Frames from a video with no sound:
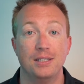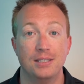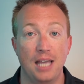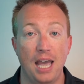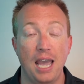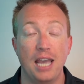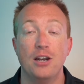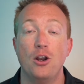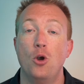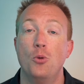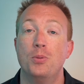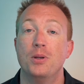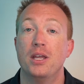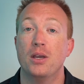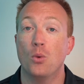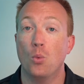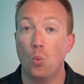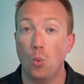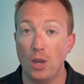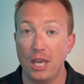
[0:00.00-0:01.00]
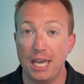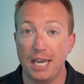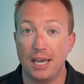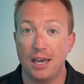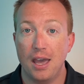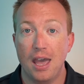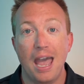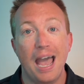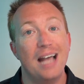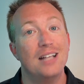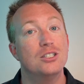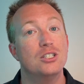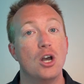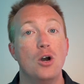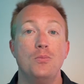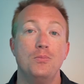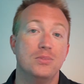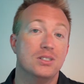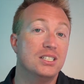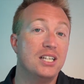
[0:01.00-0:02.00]
day and opening week, and
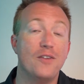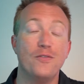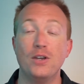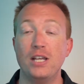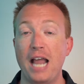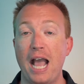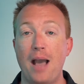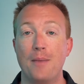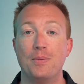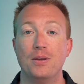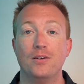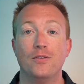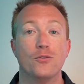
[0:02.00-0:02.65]
so stuff can happen.